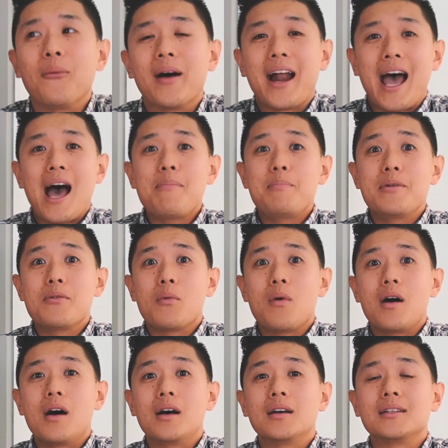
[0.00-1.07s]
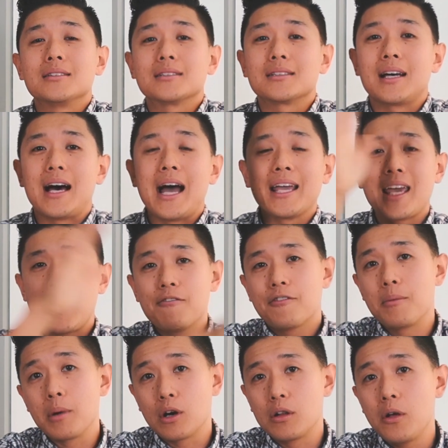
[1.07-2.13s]
what happened was I came
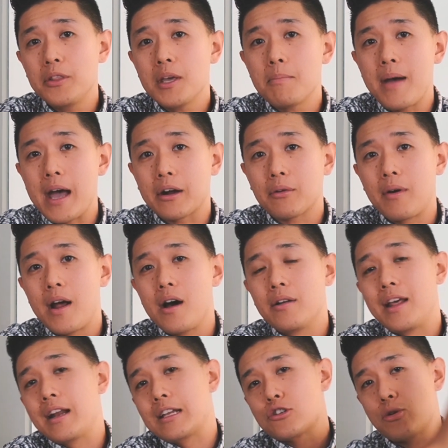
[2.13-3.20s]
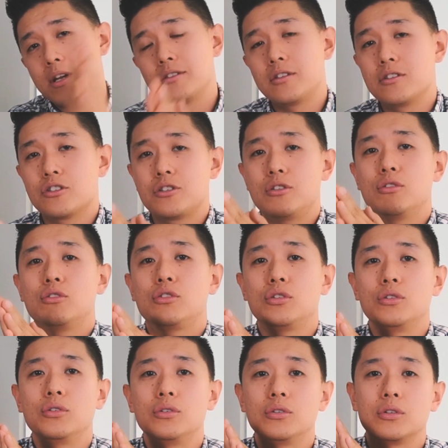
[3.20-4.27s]
from a clothing background and I transitioned
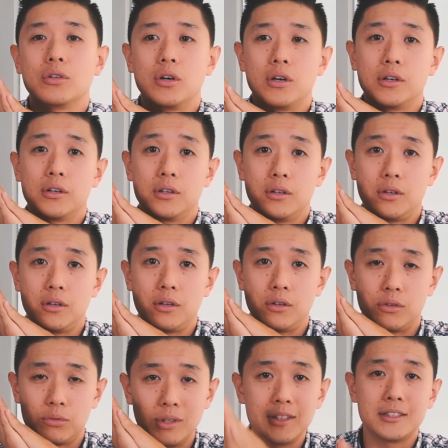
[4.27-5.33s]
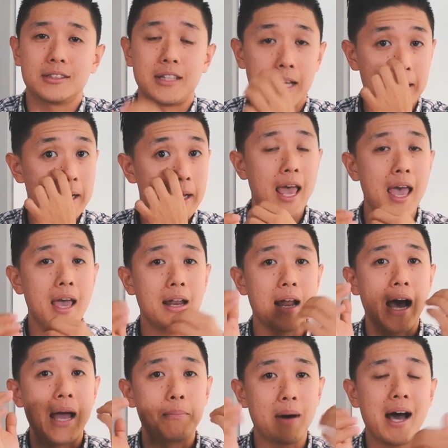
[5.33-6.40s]
to real estate, and
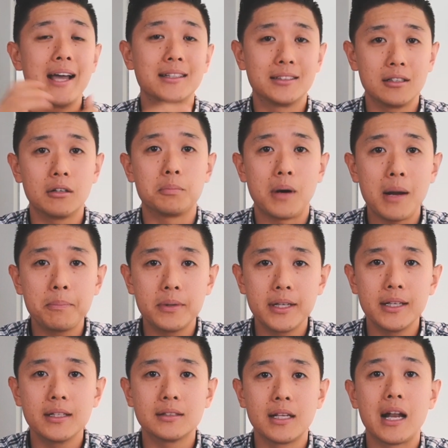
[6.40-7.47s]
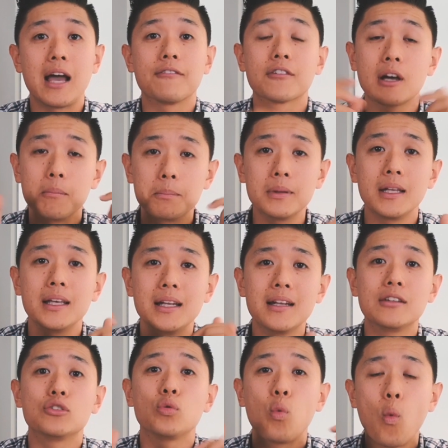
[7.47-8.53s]
I buy and sell properties, and I've
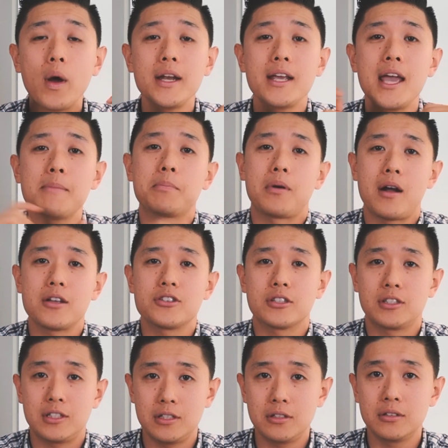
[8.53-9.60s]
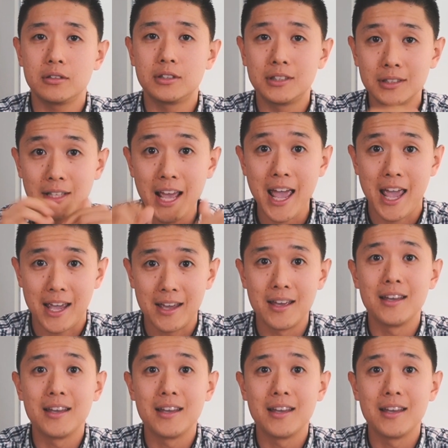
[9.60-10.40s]
completed 28 projects till today.